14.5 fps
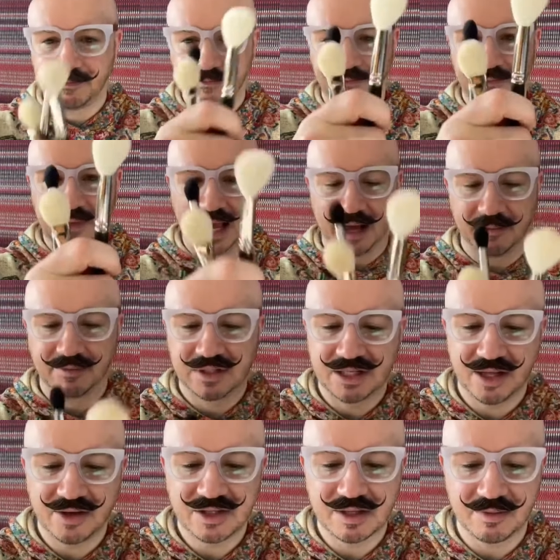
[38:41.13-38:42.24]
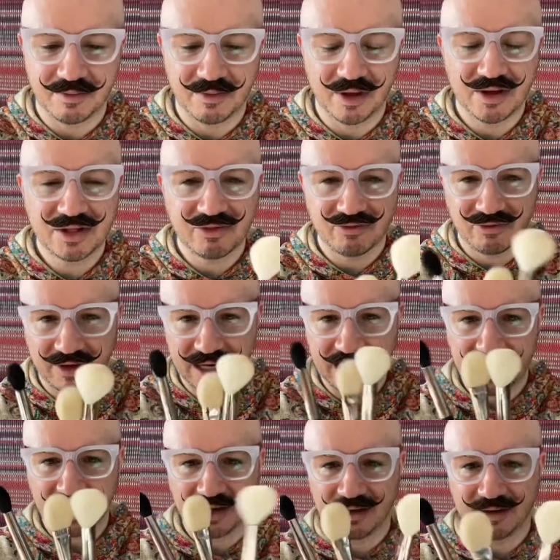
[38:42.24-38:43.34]
Yeah, so those are really
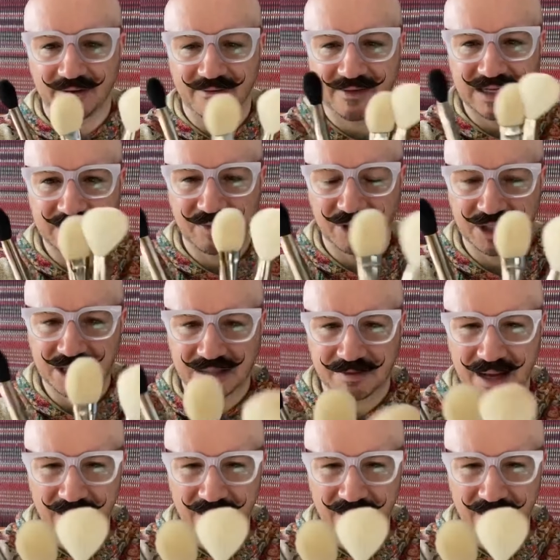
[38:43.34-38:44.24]
good face brushes, powder